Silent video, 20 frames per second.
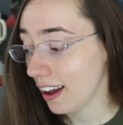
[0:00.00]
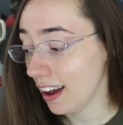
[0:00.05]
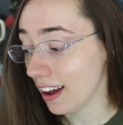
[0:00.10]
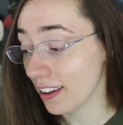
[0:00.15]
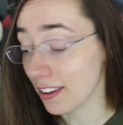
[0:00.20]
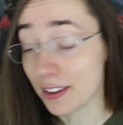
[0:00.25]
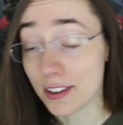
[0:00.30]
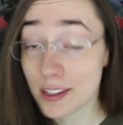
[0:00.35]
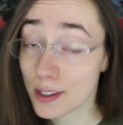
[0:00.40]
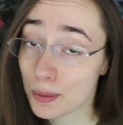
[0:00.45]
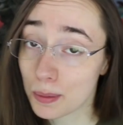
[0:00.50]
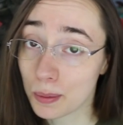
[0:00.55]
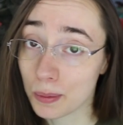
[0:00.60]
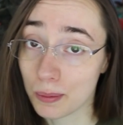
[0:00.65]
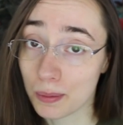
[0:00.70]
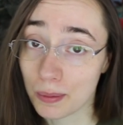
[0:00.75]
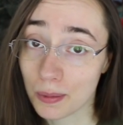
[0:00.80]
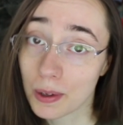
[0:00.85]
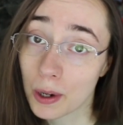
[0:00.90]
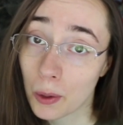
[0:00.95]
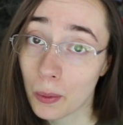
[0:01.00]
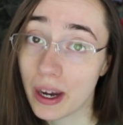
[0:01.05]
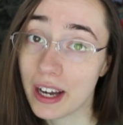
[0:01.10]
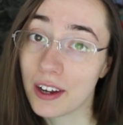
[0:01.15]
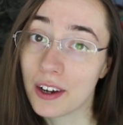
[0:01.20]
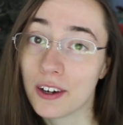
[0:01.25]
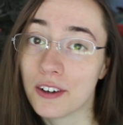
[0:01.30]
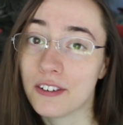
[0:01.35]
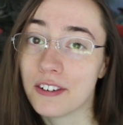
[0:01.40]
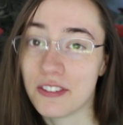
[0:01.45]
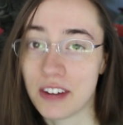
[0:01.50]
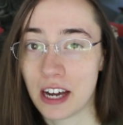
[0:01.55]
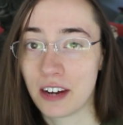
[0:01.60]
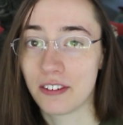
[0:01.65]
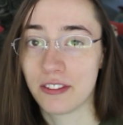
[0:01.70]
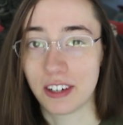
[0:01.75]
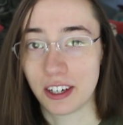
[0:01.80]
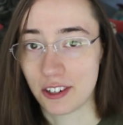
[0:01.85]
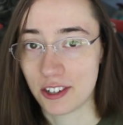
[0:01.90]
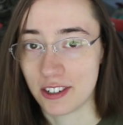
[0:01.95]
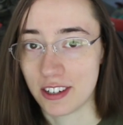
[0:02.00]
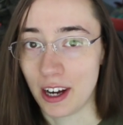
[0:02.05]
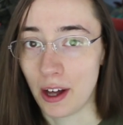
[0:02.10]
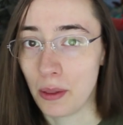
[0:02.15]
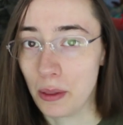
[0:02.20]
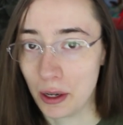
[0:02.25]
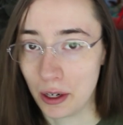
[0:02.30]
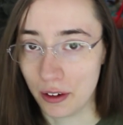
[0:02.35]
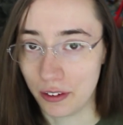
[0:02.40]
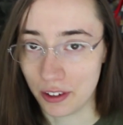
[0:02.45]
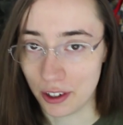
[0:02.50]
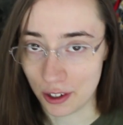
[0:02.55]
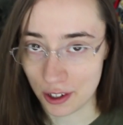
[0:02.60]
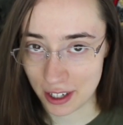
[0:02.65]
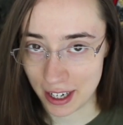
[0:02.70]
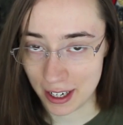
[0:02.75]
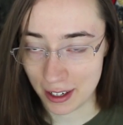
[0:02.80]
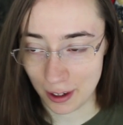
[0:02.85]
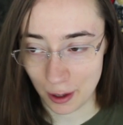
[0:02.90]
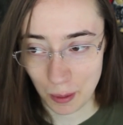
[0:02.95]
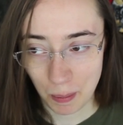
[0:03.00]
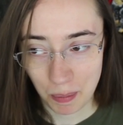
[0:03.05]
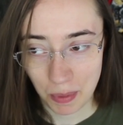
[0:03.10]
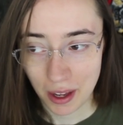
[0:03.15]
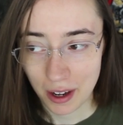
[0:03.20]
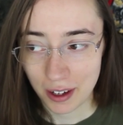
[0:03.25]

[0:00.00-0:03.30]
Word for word: and there's some quite good fan fiction out there if you're trying to